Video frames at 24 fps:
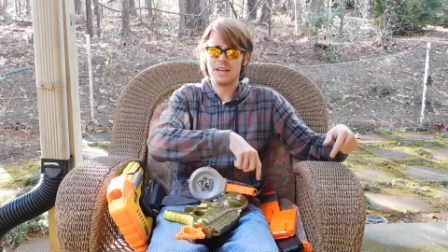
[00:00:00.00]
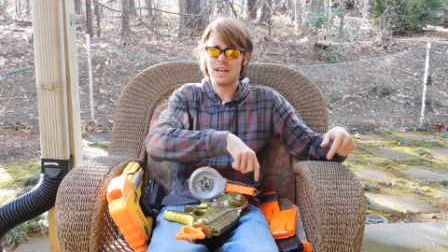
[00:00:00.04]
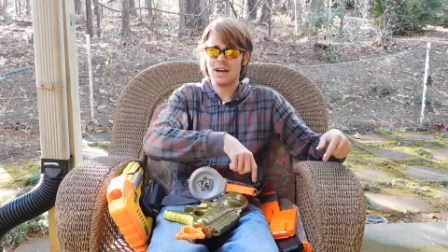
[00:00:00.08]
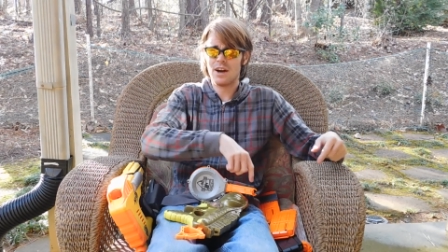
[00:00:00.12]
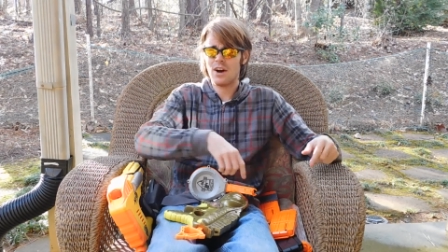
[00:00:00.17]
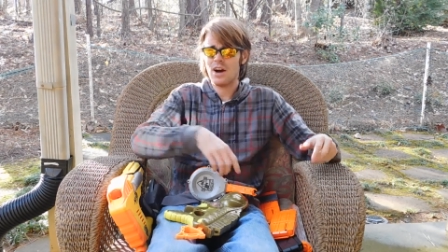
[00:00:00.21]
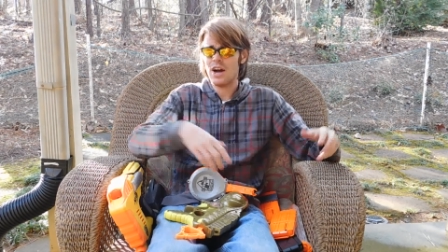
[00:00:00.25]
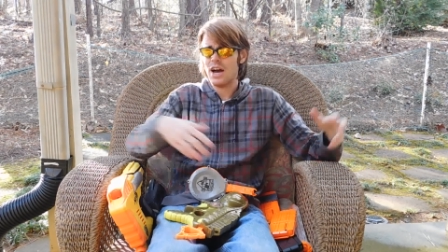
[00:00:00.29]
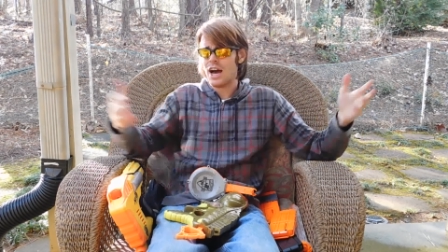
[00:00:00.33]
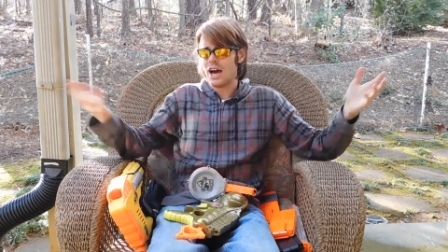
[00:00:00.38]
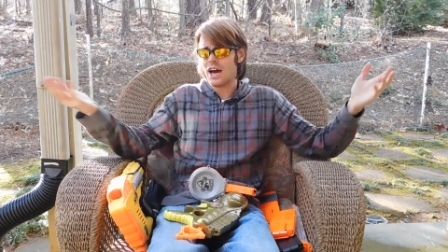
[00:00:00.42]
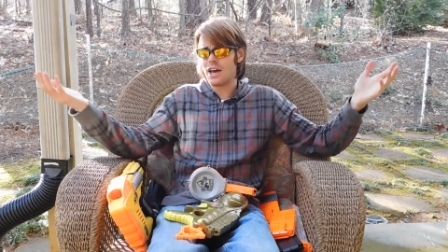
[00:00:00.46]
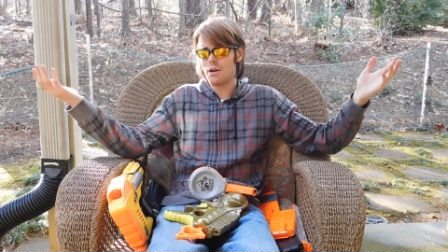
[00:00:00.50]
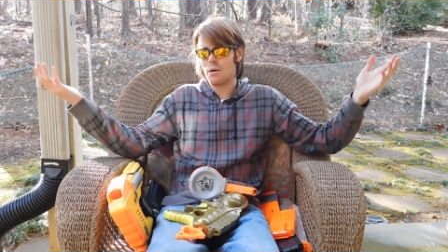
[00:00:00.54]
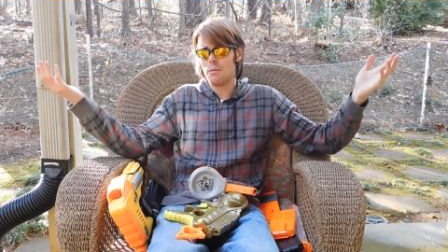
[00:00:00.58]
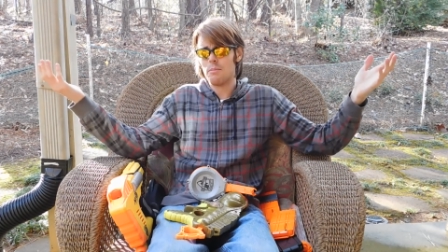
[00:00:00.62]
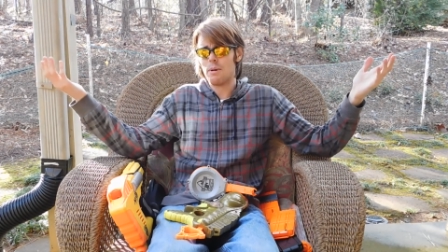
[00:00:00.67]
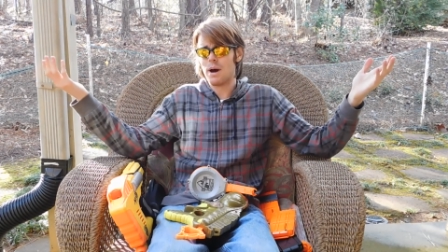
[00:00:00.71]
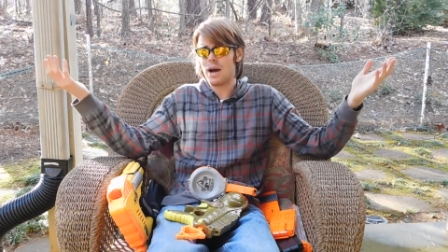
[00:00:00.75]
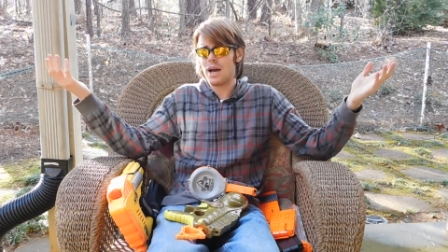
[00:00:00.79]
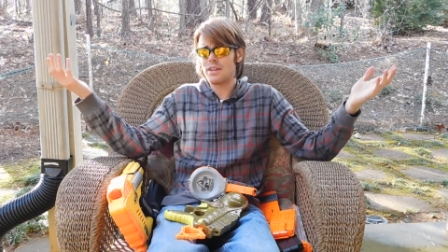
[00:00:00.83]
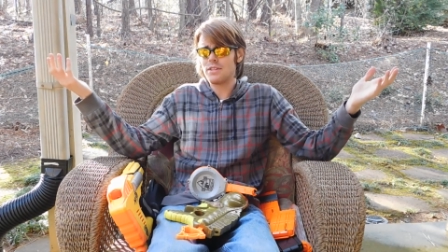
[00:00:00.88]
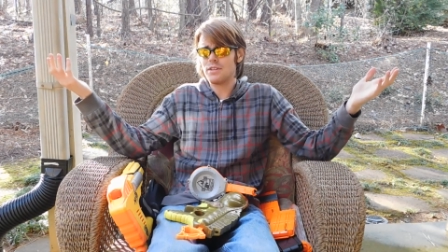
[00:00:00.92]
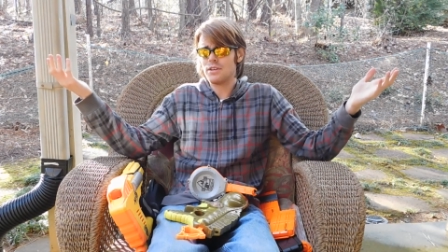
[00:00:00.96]
Now, I don't
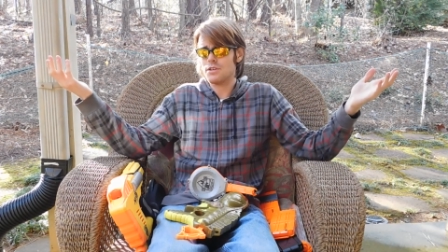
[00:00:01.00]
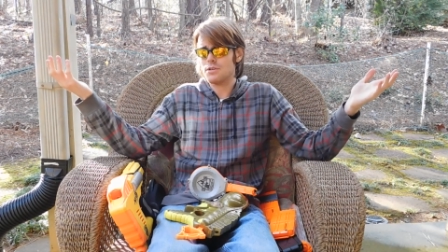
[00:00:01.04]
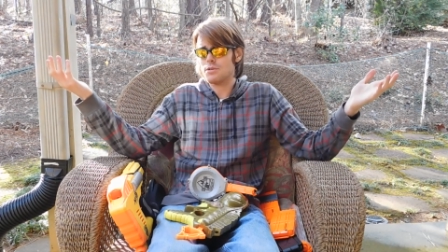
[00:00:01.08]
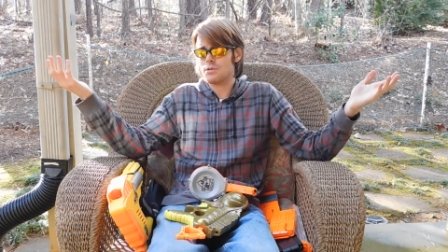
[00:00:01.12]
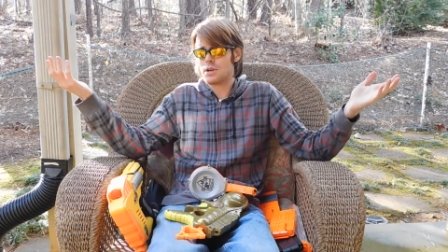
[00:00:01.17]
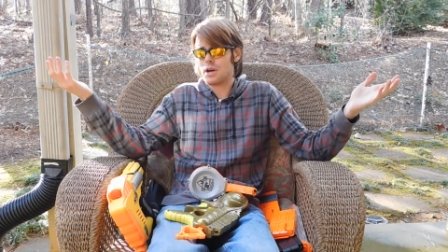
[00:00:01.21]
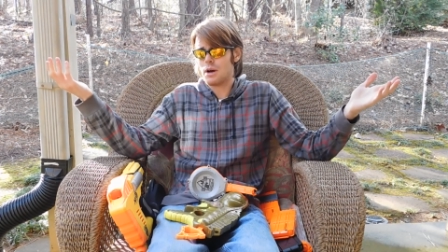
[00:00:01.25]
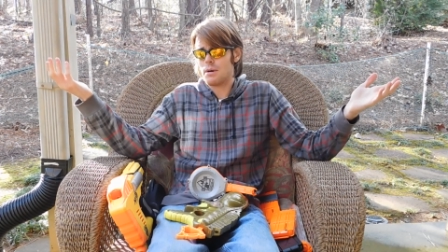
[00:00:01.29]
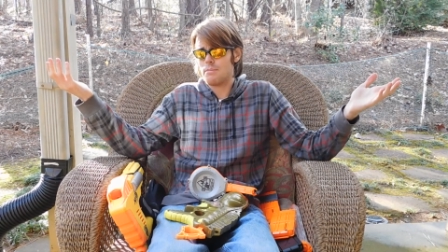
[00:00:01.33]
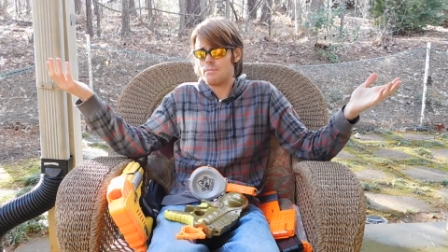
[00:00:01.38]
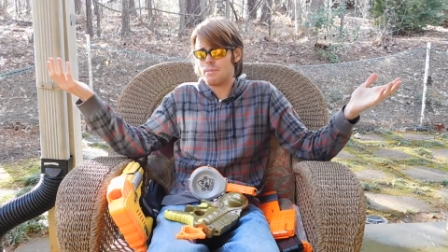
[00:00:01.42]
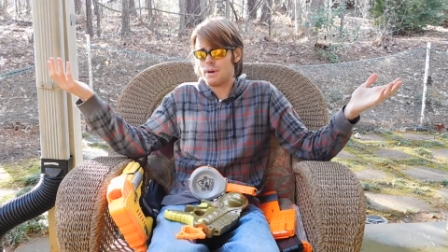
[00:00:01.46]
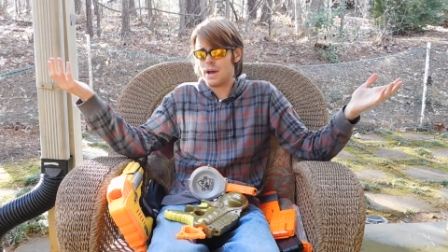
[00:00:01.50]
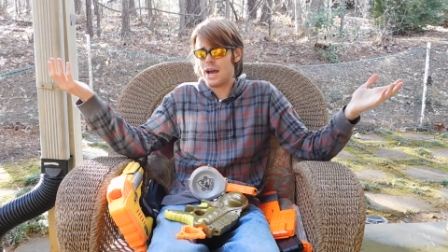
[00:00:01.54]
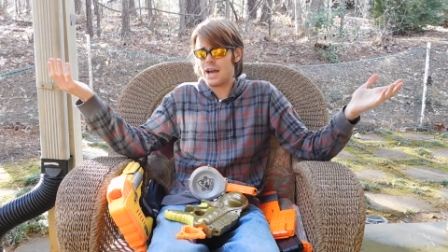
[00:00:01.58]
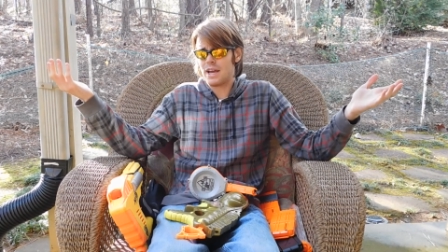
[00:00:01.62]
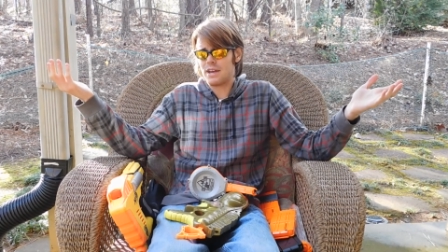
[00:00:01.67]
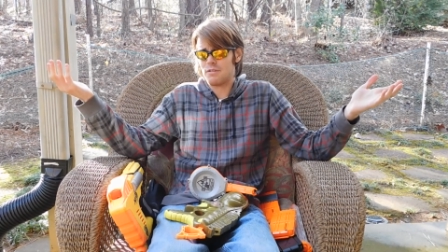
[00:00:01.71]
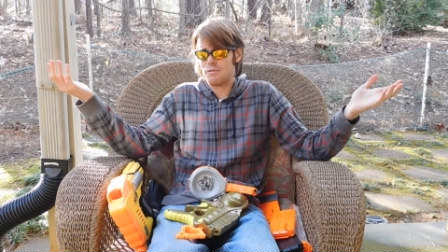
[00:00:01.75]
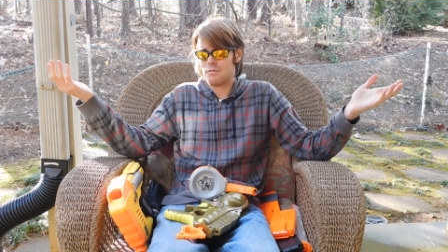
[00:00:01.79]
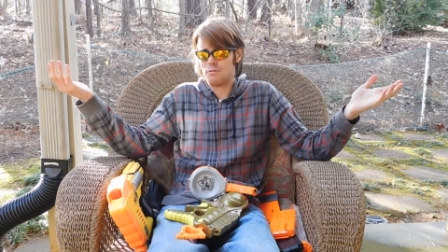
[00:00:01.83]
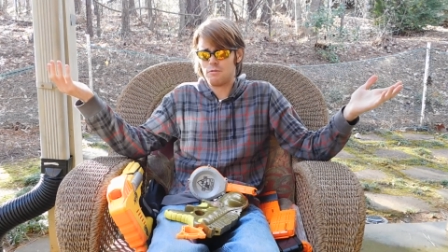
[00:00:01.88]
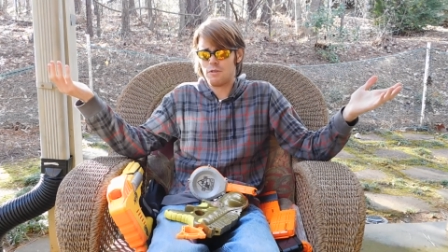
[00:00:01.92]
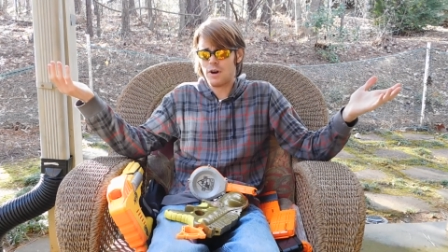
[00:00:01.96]
mind that you come back
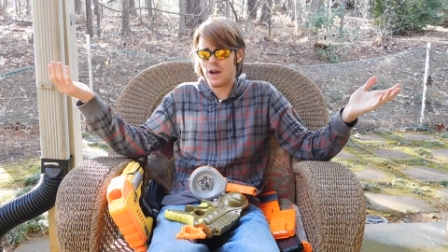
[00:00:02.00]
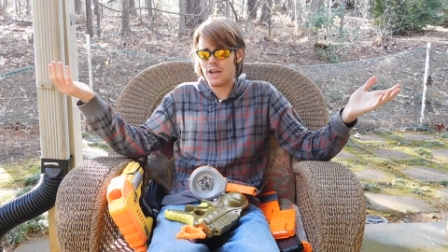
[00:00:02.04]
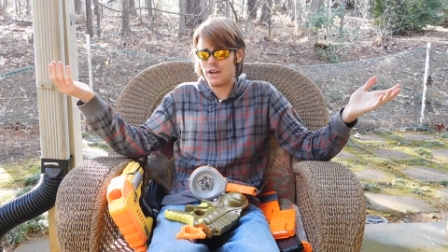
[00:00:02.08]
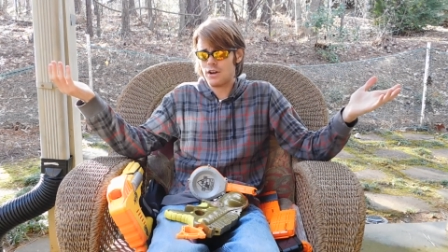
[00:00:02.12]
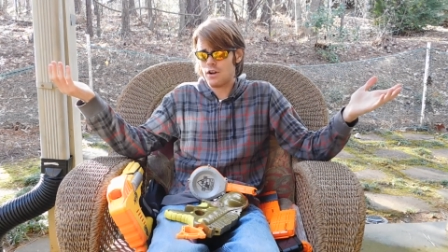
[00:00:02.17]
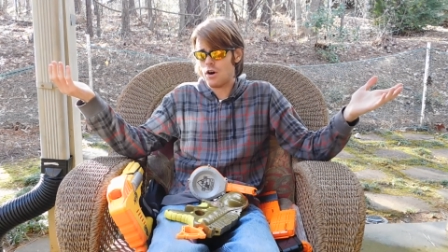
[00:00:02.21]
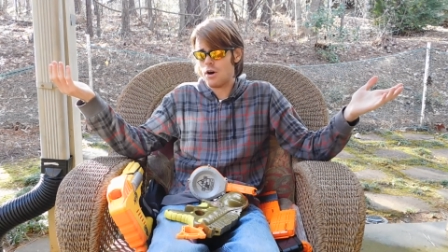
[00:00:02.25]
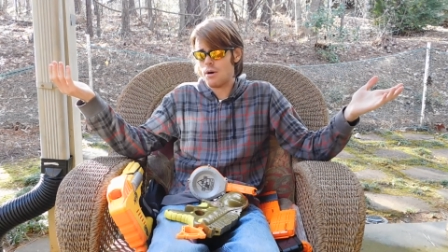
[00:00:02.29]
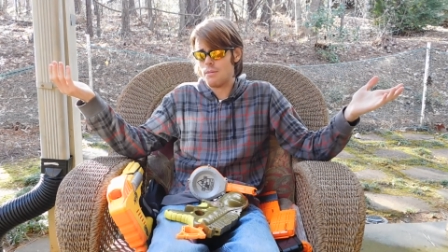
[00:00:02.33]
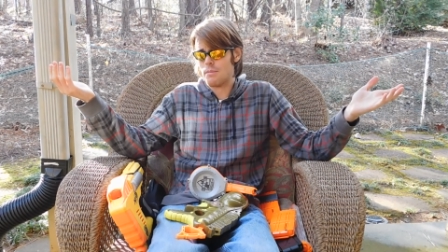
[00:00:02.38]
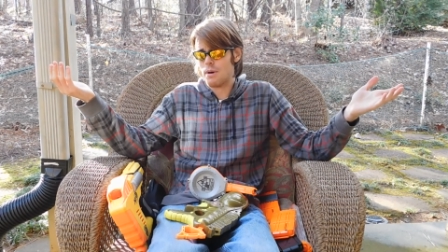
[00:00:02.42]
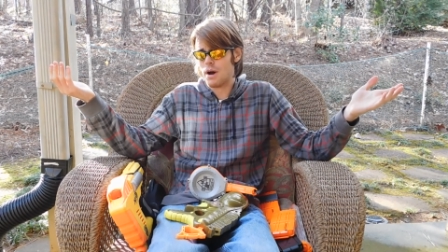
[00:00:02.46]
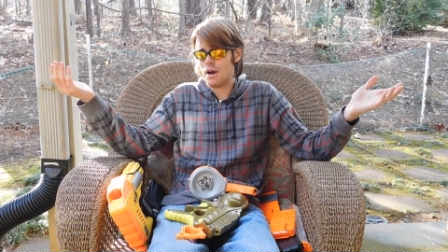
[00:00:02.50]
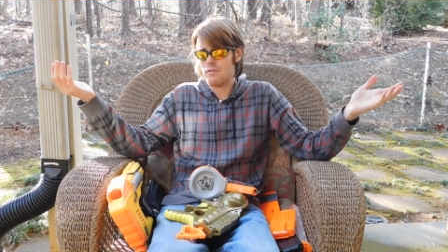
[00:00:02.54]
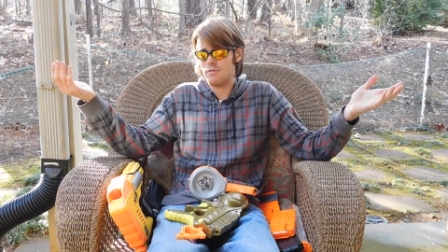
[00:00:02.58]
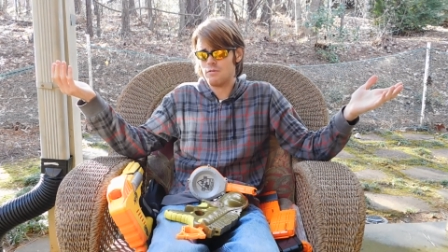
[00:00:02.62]
and fight on my